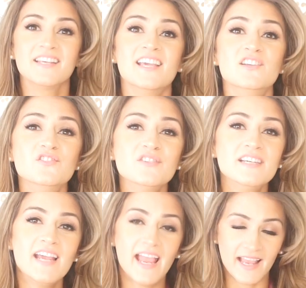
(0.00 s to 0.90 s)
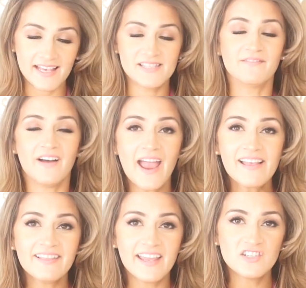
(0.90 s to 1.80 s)
Injury is a
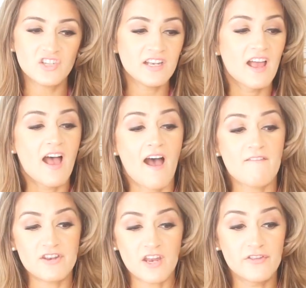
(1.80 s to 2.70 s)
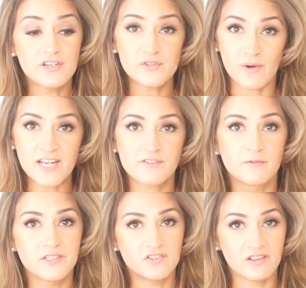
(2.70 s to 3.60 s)
violation of another's rights for
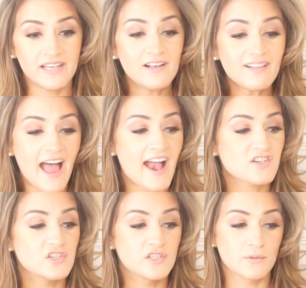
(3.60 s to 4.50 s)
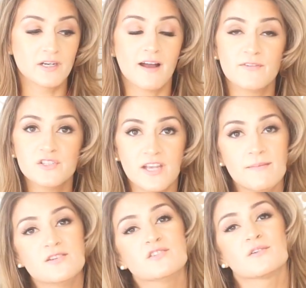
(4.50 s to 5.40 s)
which legal action to recover
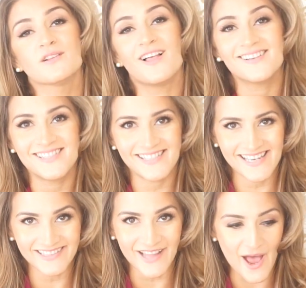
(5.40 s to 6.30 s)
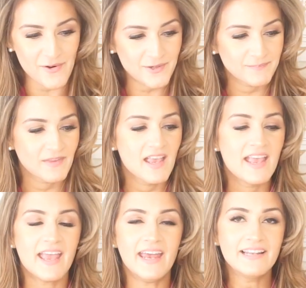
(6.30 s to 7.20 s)
damages or losses is allowed.
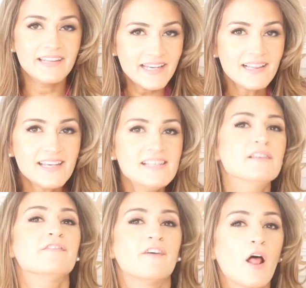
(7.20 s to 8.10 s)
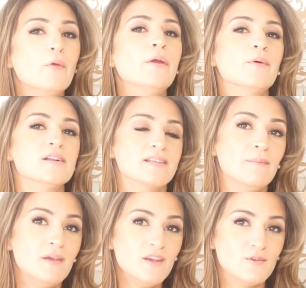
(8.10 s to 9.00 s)
In legalese, the following words
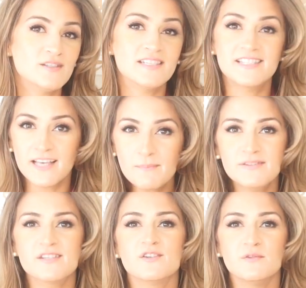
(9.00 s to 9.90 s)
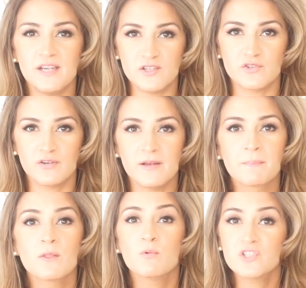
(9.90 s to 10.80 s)
can be used to substitute injury,
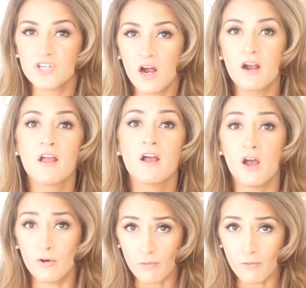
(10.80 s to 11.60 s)
which are a